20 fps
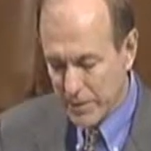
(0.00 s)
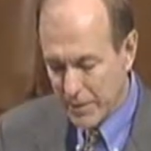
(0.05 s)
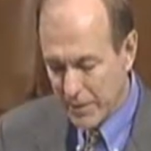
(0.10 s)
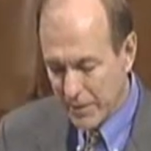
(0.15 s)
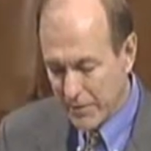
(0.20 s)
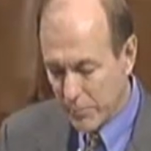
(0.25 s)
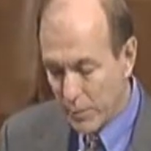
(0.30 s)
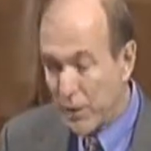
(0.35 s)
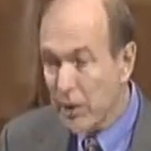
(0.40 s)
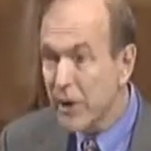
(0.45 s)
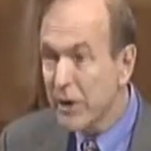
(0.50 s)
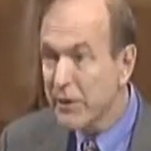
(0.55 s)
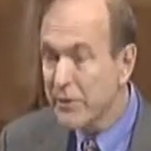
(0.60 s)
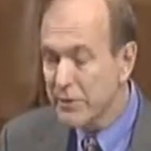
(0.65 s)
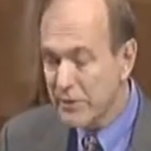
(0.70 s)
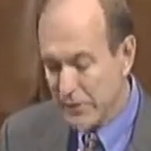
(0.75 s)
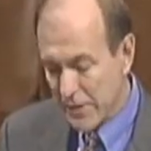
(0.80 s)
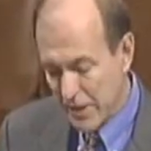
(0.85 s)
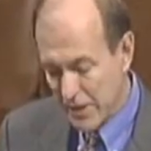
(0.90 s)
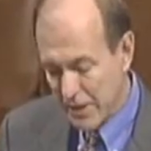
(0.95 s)
It went on
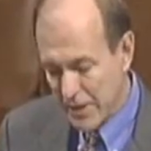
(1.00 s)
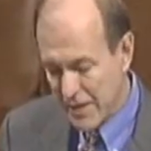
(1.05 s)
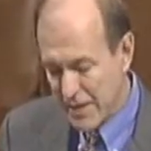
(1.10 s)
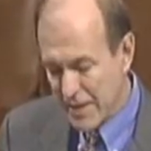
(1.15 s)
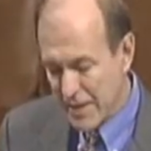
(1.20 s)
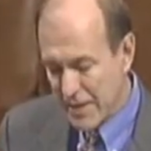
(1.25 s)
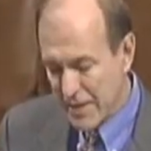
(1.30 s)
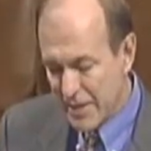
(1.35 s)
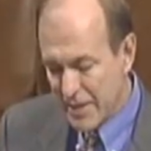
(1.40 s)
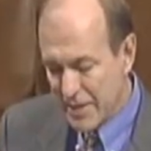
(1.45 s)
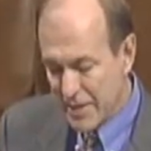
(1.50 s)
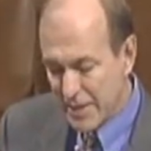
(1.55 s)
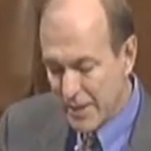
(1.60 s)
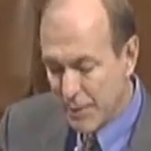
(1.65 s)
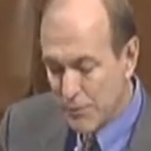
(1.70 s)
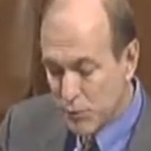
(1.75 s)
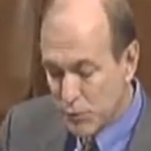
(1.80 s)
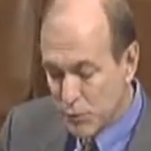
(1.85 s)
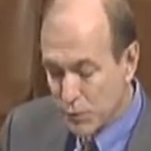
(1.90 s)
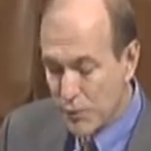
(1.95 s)
to say he
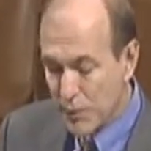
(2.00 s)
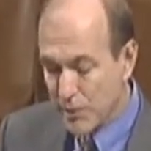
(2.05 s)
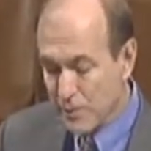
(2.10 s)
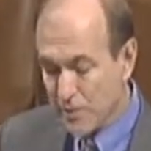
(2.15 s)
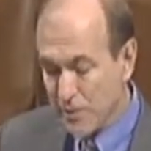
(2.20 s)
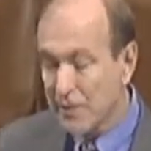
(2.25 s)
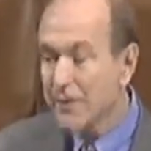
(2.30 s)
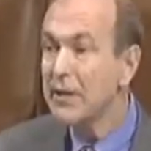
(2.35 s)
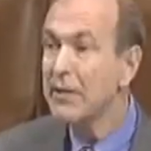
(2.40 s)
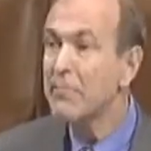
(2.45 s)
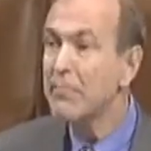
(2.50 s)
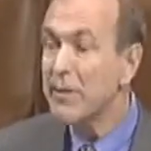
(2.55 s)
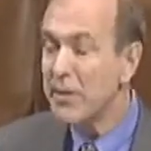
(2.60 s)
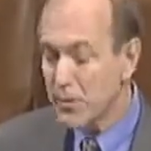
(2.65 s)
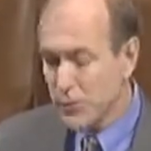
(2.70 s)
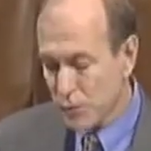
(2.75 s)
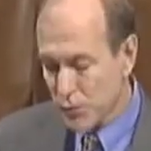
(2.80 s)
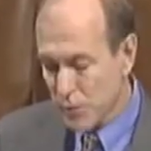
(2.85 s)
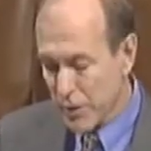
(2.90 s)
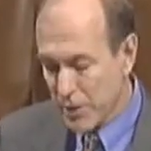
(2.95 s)
obstructed the
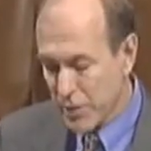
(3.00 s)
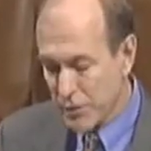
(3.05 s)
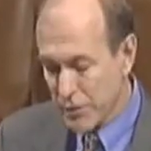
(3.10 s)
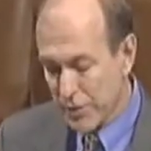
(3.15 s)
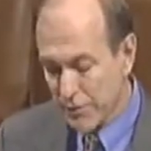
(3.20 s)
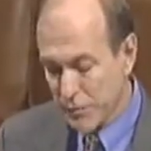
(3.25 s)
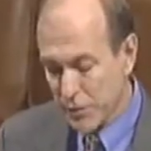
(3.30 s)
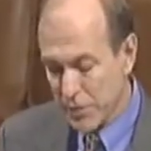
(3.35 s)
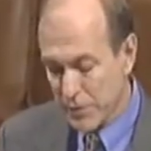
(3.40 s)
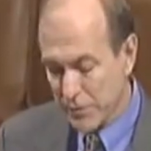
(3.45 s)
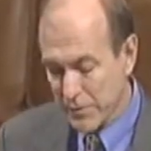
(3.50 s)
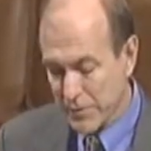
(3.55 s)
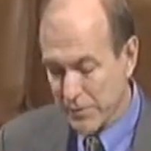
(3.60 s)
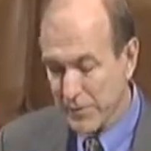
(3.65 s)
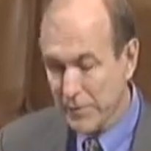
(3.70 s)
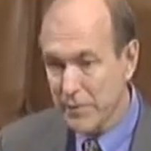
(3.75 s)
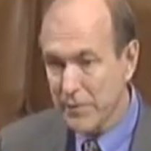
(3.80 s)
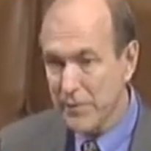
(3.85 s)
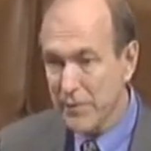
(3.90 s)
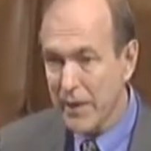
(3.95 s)
administration of
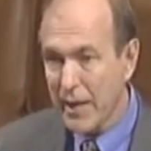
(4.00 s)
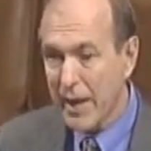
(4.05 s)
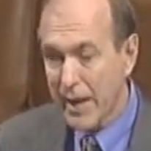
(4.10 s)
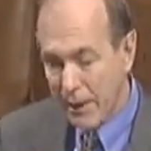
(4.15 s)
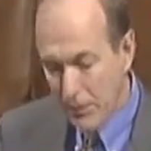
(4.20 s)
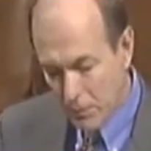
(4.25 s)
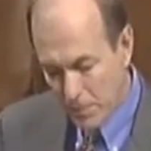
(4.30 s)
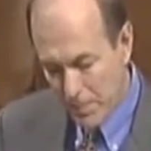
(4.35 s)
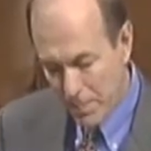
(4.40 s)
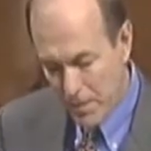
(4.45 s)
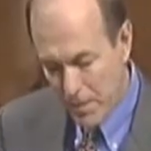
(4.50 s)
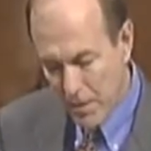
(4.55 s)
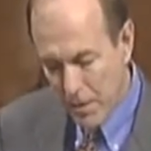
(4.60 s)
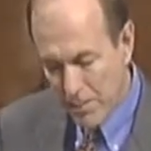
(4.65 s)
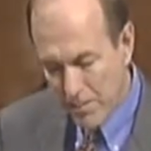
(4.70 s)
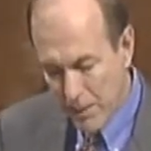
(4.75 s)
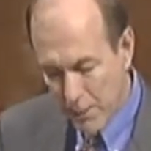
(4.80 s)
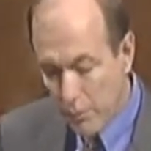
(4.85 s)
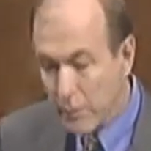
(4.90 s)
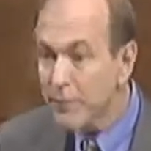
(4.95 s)
justice. How?
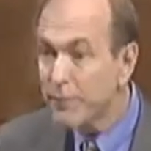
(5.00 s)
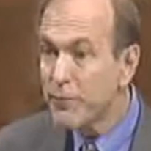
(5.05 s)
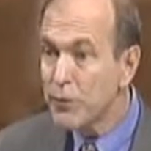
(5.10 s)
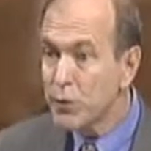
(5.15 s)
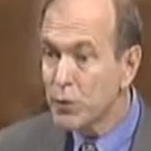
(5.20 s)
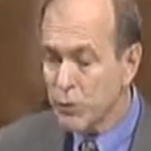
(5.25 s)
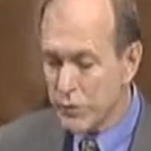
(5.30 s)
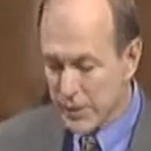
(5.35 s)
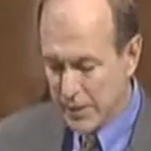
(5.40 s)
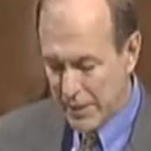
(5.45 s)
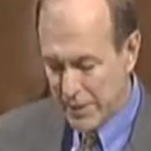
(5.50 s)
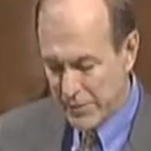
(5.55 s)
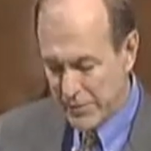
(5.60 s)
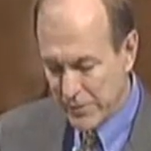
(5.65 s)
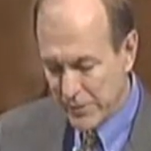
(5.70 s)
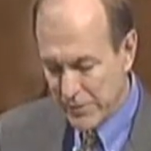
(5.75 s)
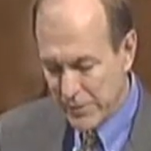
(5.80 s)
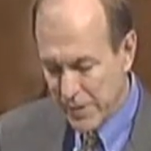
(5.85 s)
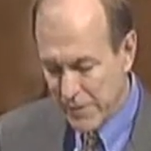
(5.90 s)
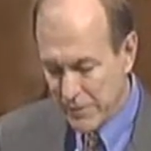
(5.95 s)
By refusing his
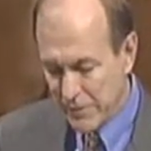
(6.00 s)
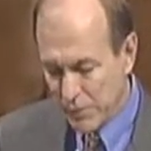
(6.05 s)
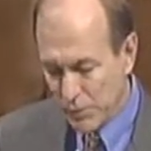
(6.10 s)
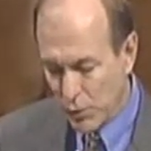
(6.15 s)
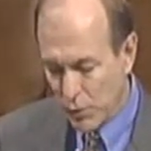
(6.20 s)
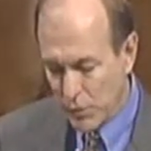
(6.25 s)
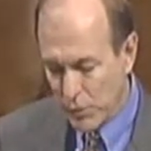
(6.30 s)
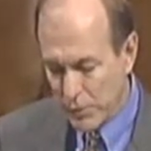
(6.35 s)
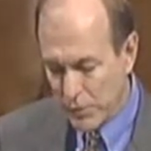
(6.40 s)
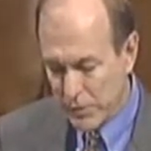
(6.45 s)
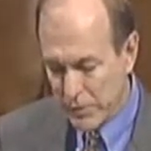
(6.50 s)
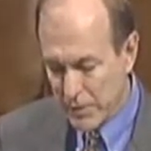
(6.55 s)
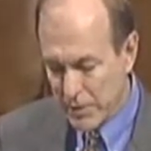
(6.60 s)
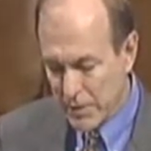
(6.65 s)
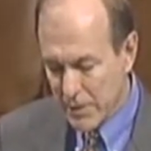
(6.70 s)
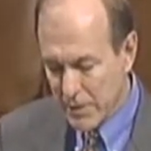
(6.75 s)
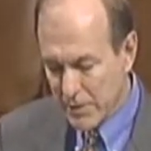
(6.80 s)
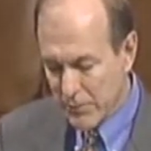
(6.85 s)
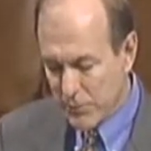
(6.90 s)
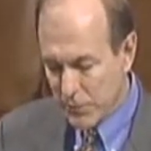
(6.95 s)
assent of laws
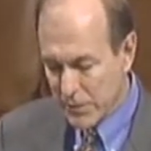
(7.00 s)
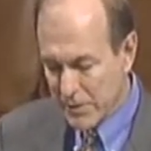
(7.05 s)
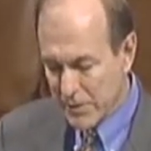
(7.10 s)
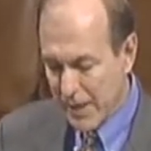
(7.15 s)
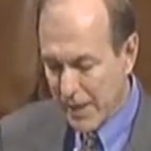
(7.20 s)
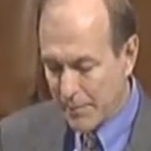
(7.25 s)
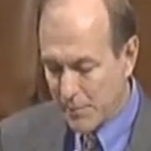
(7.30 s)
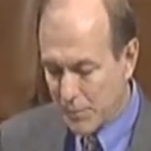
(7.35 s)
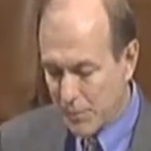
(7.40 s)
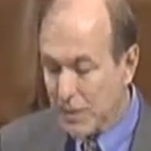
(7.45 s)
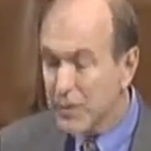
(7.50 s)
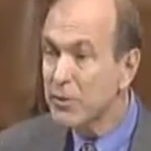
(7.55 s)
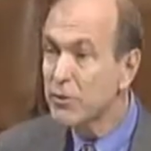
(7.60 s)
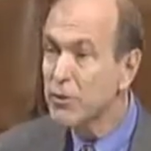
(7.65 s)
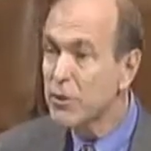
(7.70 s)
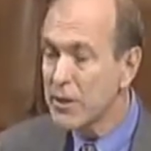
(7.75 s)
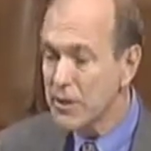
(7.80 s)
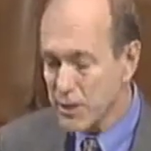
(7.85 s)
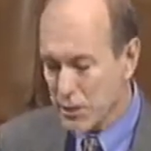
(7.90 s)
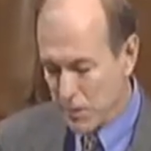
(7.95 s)
for establishing
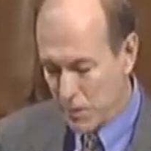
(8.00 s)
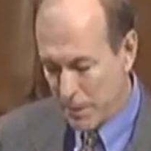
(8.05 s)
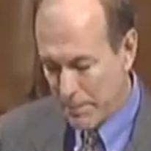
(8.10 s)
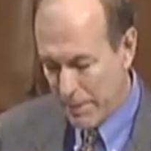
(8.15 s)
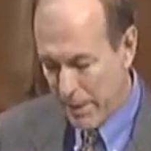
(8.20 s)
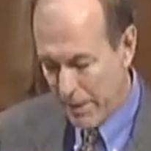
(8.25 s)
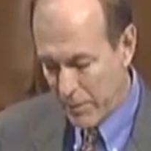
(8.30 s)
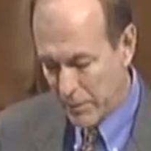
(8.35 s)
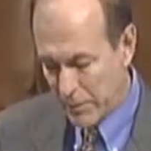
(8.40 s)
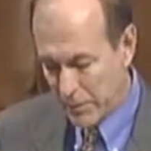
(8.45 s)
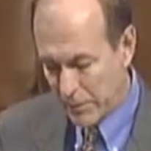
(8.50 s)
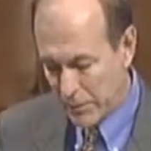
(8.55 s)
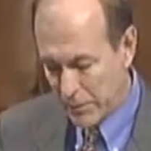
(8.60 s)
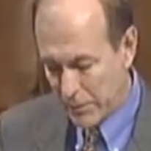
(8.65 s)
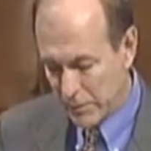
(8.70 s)
judiciary powers.